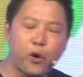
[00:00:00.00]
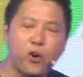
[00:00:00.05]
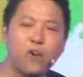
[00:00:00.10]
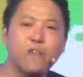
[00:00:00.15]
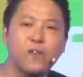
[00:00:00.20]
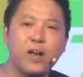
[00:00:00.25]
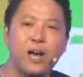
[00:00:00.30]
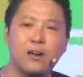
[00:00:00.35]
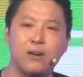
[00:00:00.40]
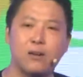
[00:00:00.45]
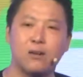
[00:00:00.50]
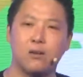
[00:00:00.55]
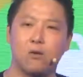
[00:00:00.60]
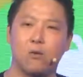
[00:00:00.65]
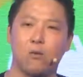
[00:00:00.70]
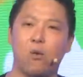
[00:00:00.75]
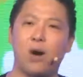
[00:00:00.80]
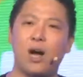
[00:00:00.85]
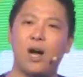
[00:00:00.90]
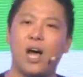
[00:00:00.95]
prove that
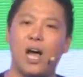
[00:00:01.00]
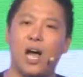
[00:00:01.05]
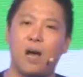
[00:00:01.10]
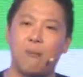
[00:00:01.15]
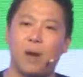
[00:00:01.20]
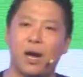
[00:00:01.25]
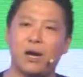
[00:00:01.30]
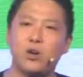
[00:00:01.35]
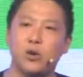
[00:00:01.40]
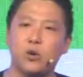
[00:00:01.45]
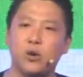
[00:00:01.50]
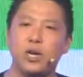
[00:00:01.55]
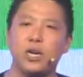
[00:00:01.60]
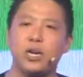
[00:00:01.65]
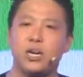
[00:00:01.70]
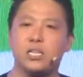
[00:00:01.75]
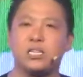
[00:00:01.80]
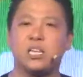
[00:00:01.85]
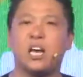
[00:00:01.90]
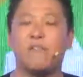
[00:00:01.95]
what am I
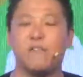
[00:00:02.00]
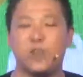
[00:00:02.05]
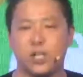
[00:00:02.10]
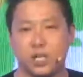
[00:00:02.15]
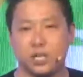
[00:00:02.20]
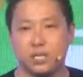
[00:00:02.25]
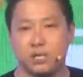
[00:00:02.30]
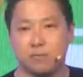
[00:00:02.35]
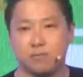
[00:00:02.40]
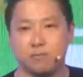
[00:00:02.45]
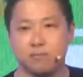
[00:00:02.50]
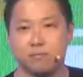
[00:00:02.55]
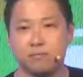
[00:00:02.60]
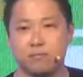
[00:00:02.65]
doing is efficient.